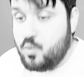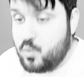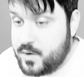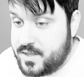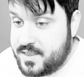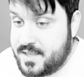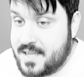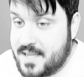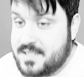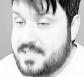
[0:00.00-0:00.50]

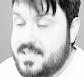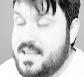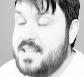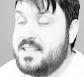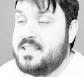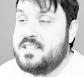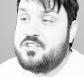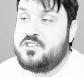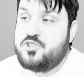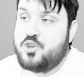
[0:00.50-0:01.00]
With that said,
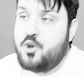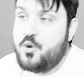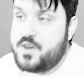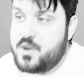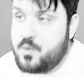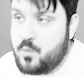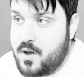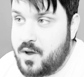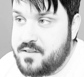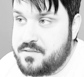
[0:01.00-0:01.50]
this is only
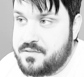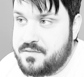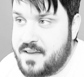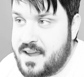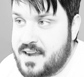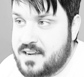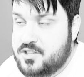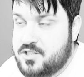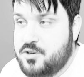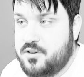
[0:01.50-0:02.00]
one
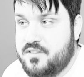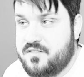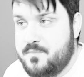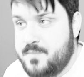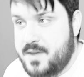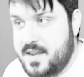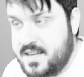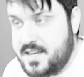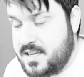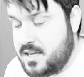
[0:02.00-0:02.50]
factor of
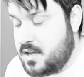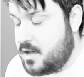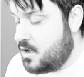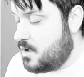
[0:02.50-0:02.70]
many.